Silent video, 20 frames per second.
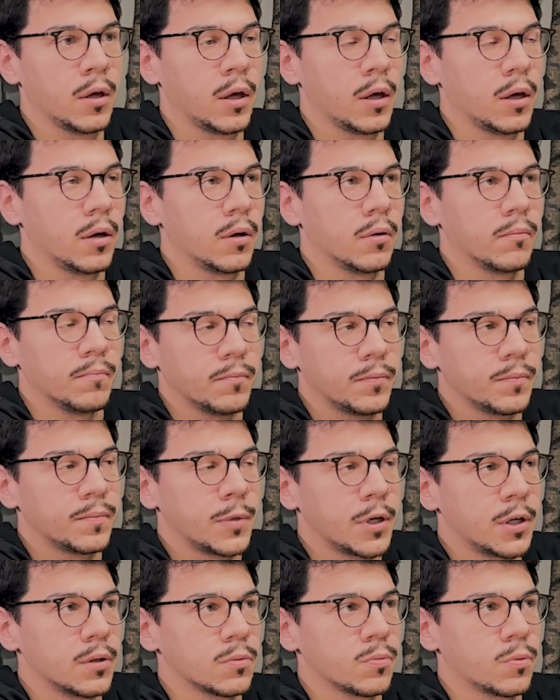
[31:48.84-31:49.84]
And
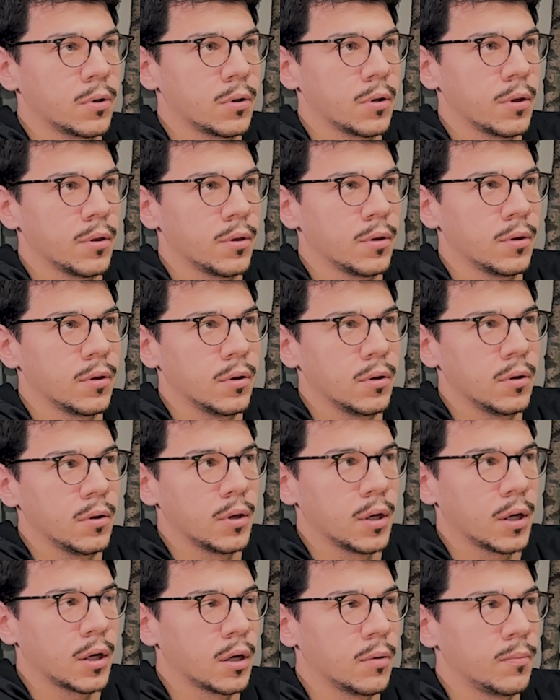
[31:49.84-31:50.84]
here's where
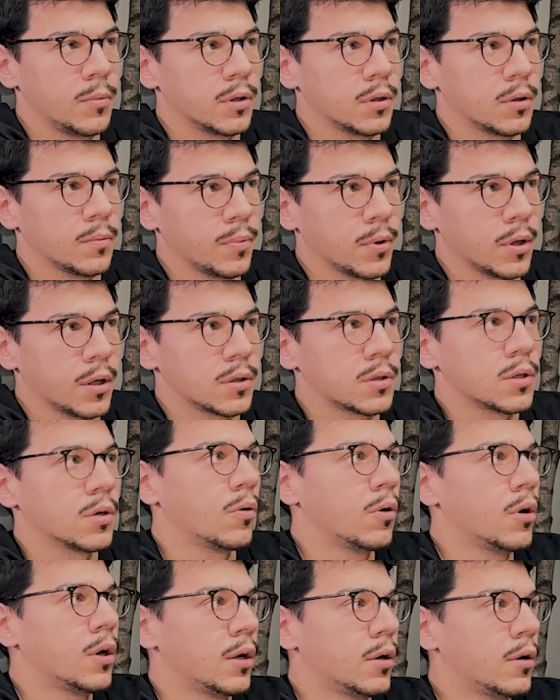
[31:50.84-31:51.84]
they come into play.
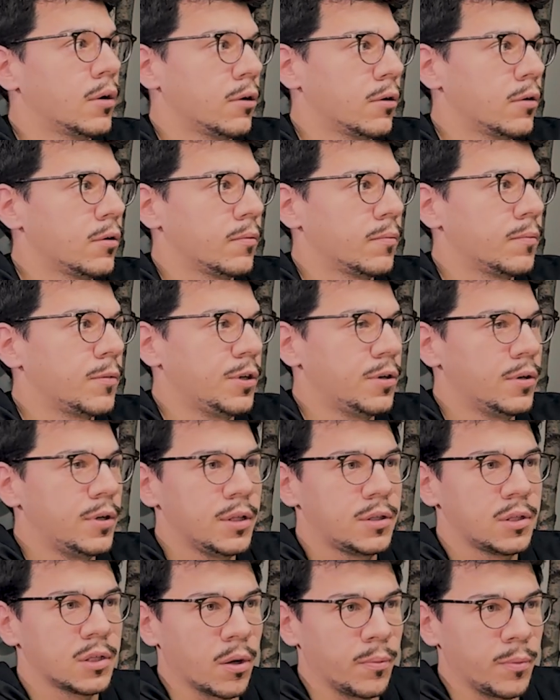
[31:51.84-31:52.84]
So you need
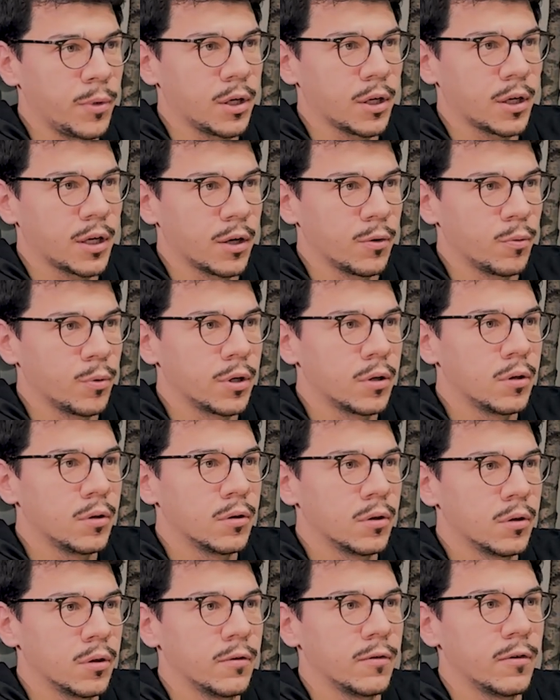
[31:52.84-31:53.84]
to communicate with
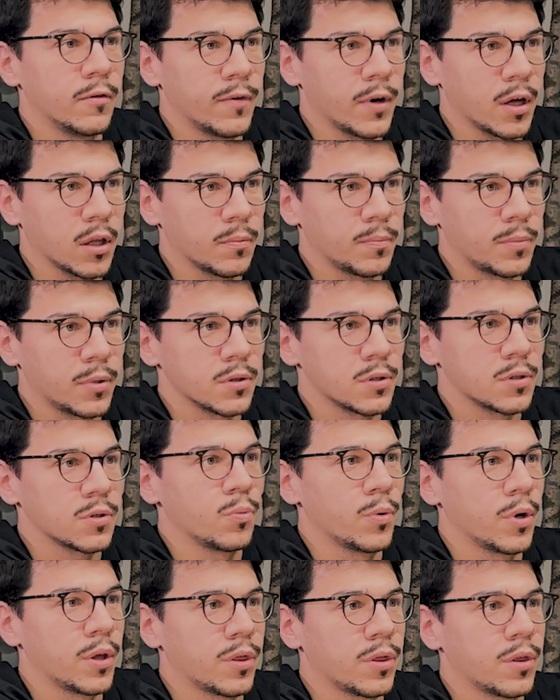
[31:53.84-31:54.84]
the developers,
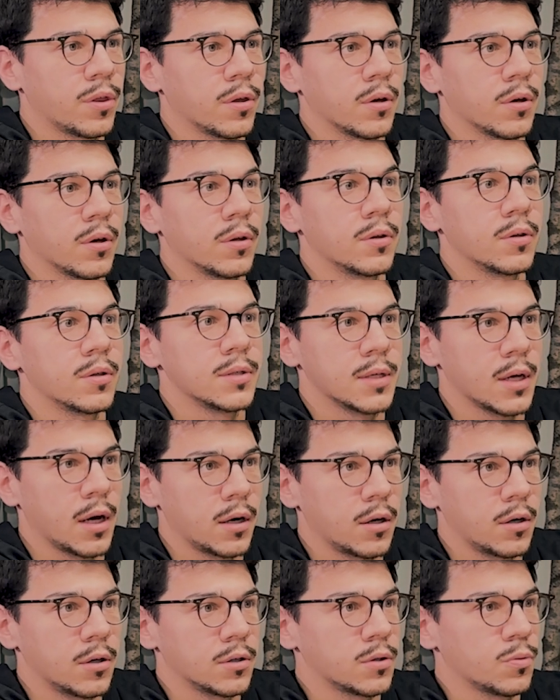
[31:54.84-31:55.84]
with the
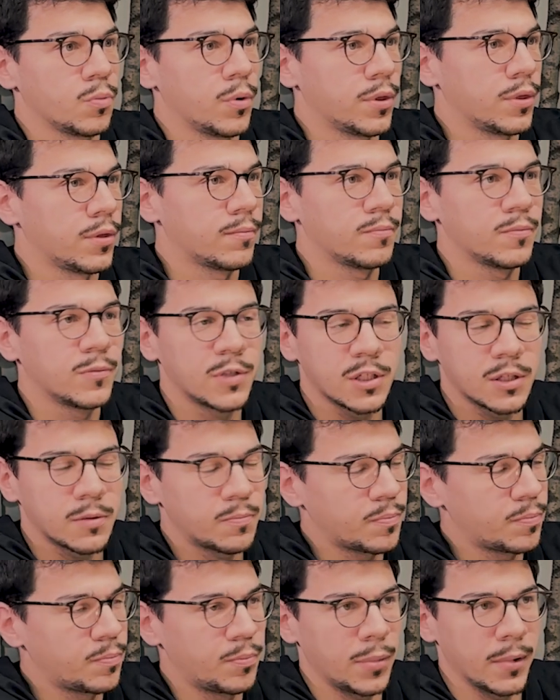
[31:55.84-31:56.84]
designers, with
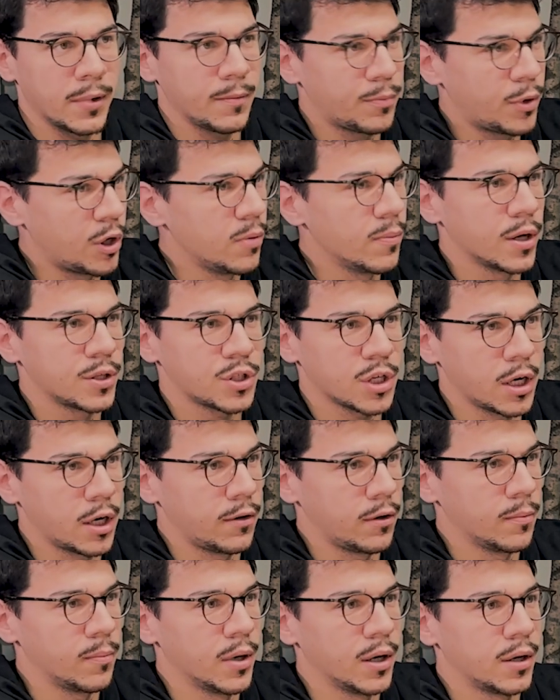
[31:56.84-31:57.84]
pretty much
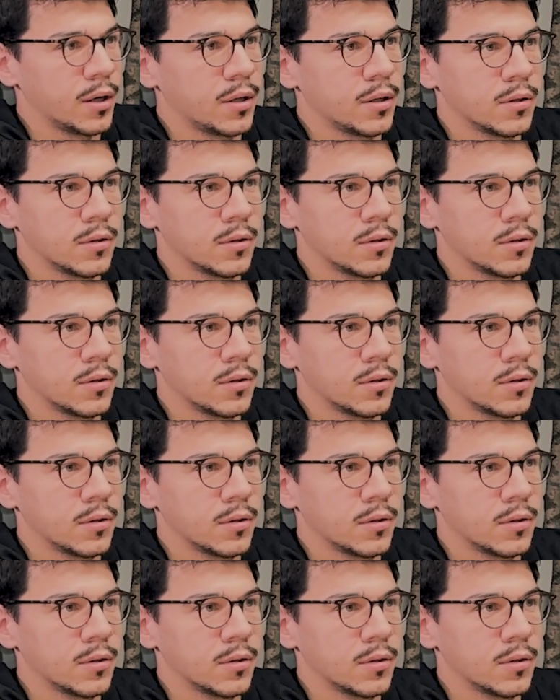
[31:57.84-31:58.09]
everybody.